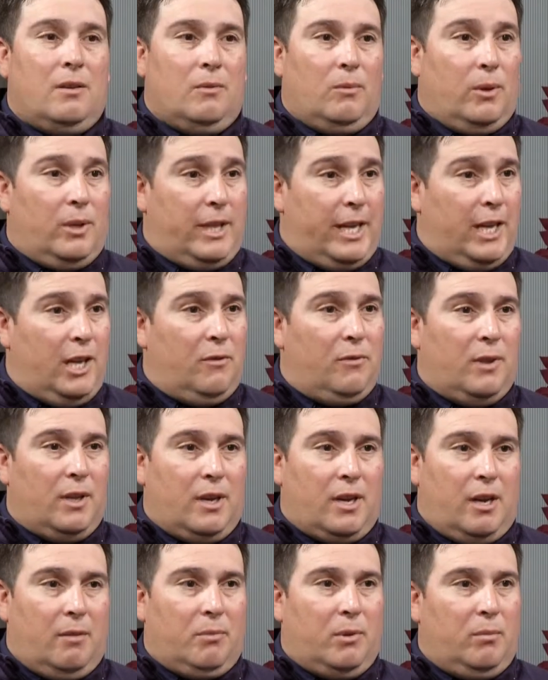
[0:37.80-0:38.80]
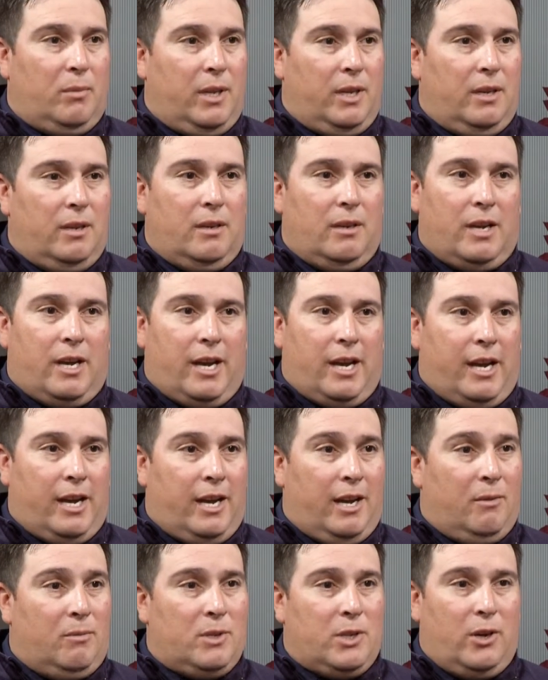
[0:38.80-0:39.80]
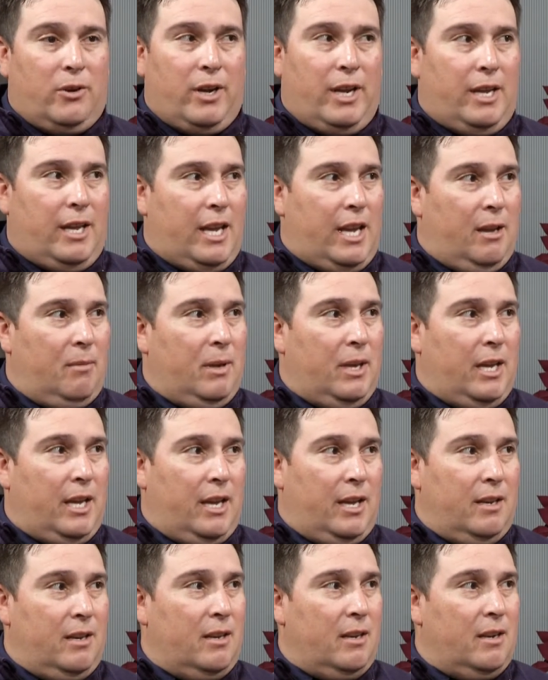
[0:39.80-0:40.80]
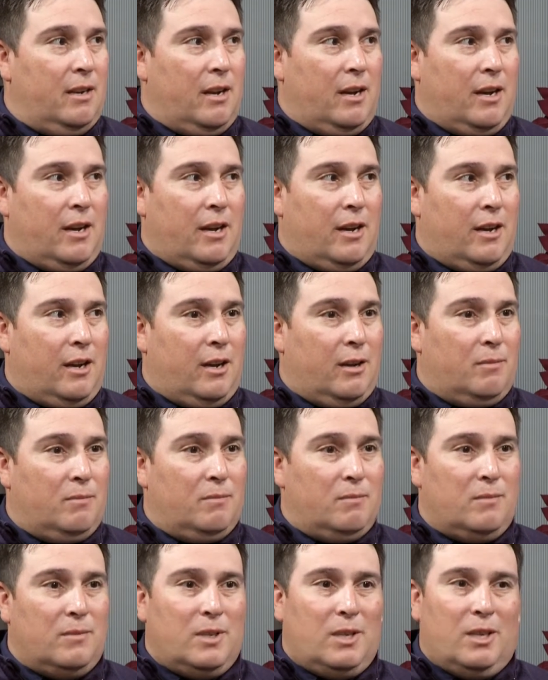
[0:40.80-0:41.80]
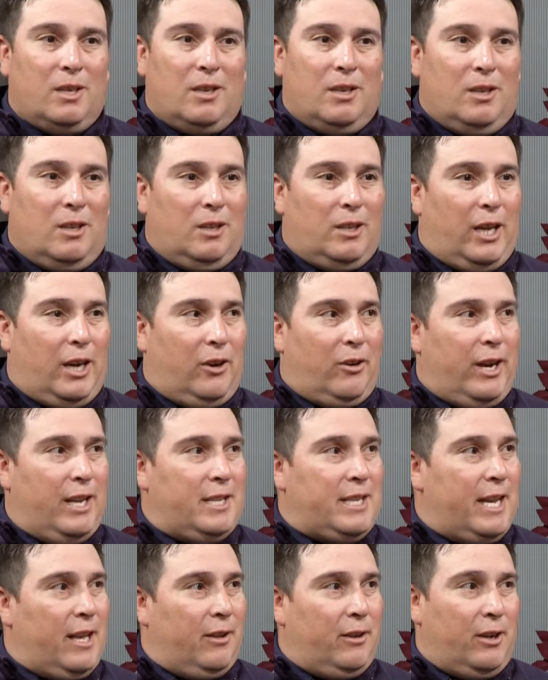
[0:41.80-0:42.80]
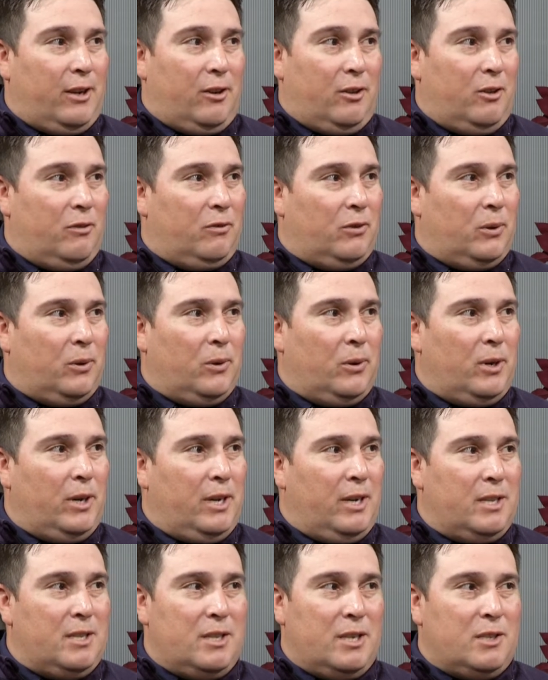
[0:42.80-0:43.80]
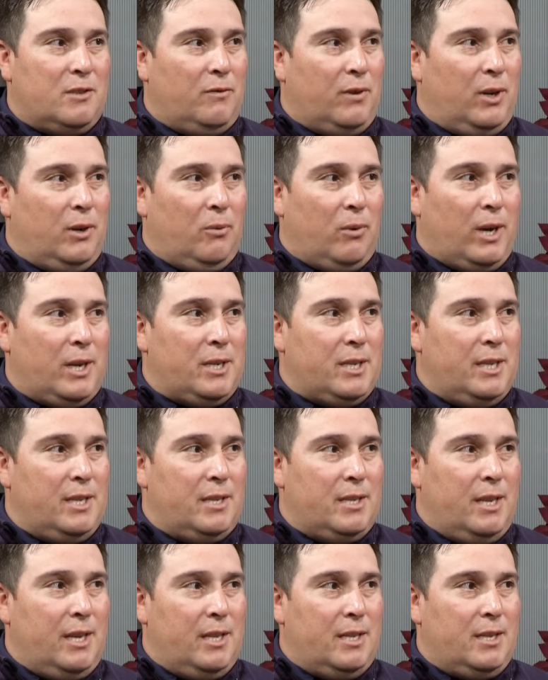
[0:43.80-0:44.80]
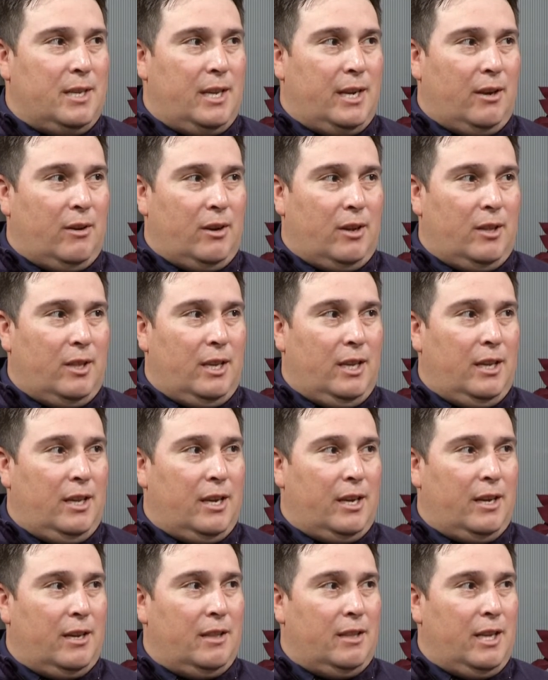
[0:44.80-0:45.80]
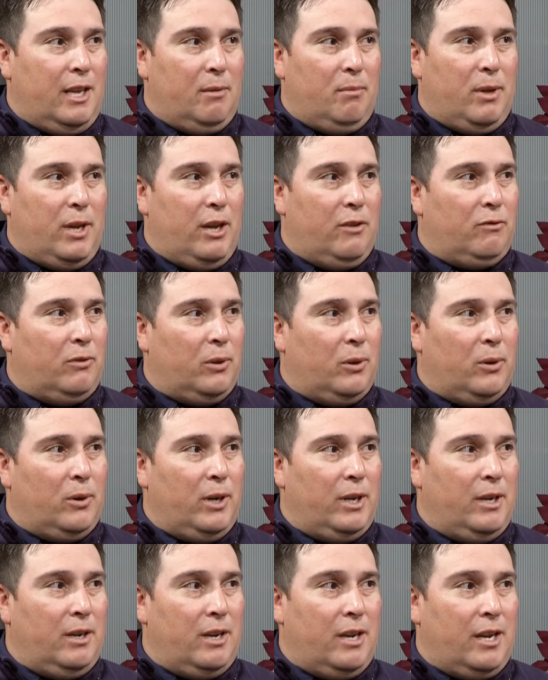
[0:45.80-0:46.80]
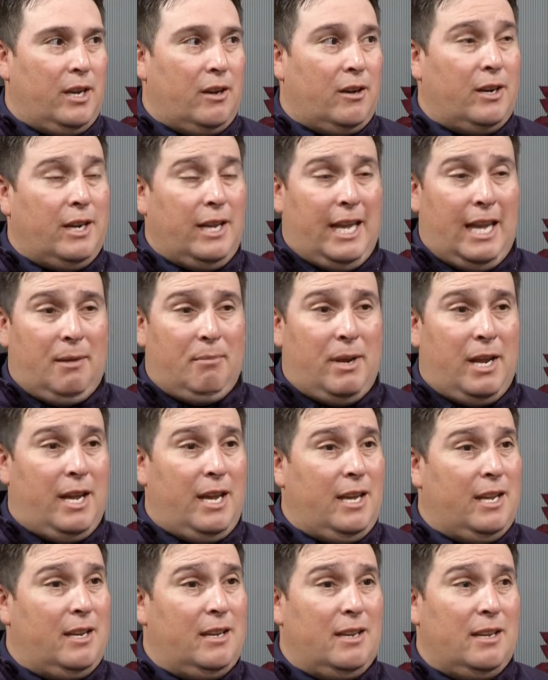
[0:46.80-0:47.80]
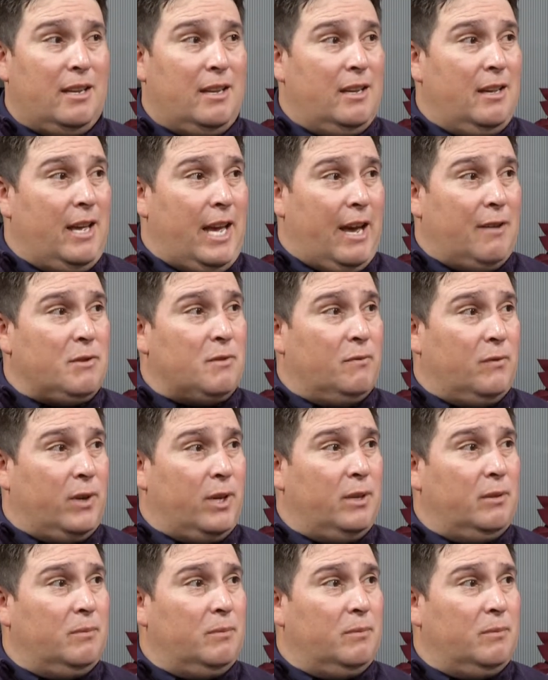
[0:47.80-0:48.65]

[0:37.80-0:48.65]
Well, thank you for the compliment. It was a great game again. A lot of great talent out on the floor, and it's fun to watch these kids get out on the NBA floor and on a game day and have some fun.